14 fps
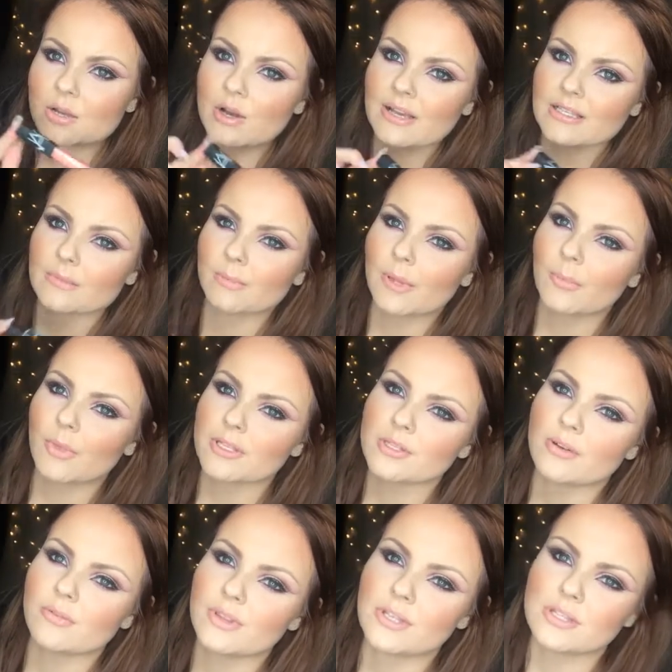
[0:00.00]
Orgasm lip gloss
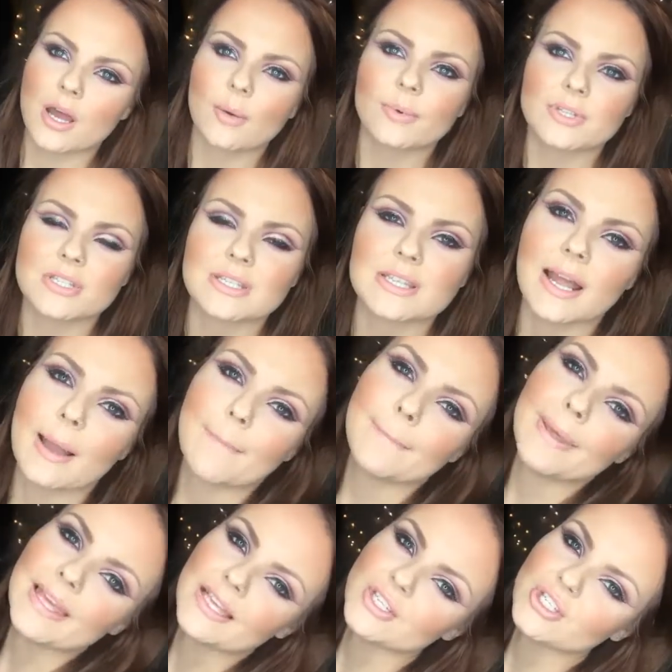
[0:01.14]
over the top, which is like a
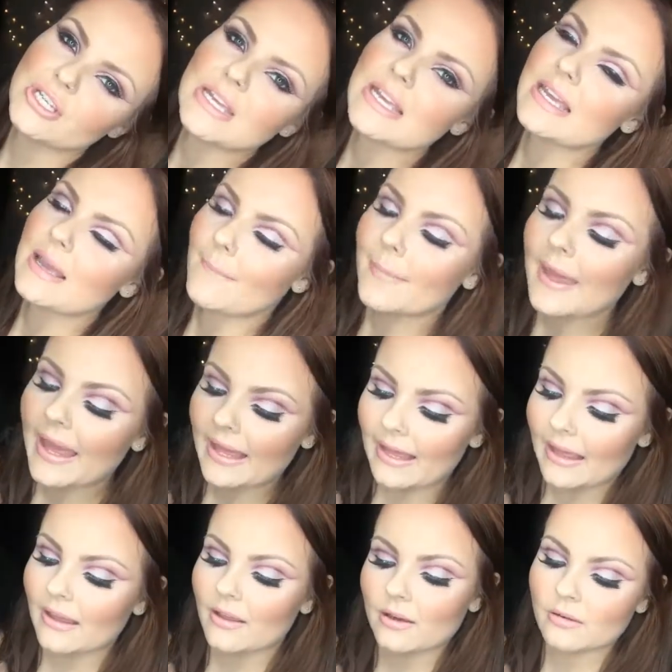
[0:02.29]
peachy
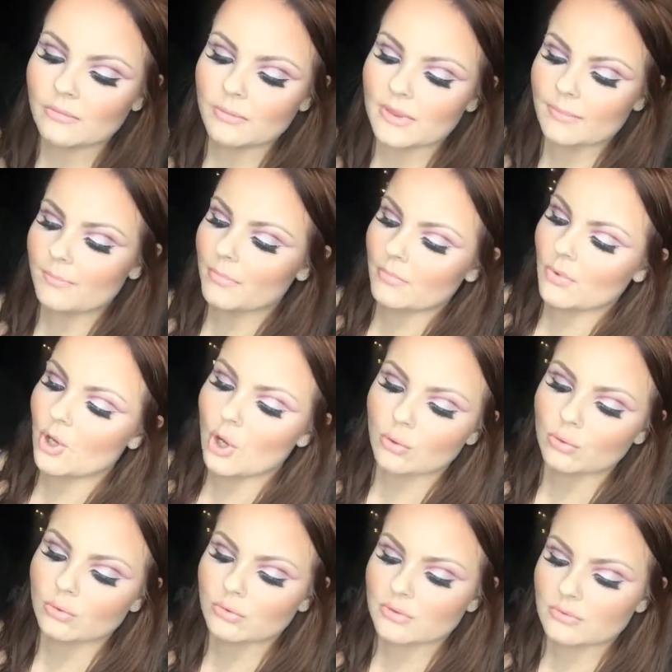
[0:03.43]
pink with a
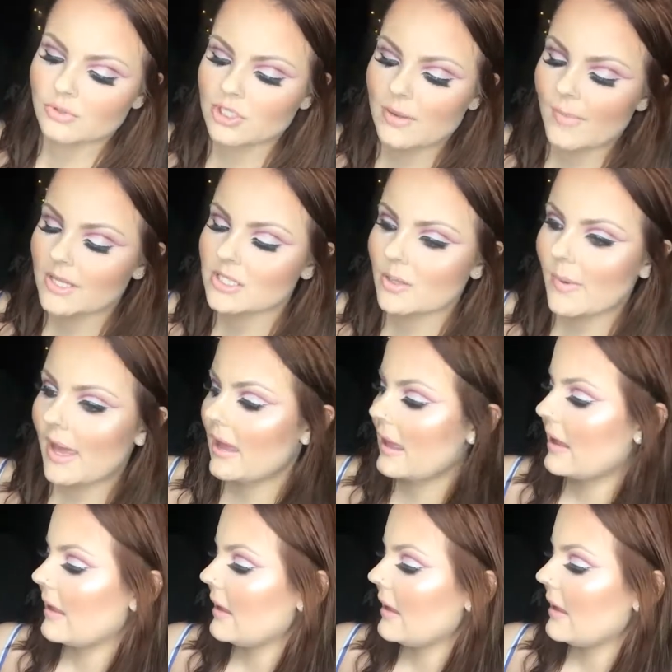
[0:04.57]
gold shimmer to it.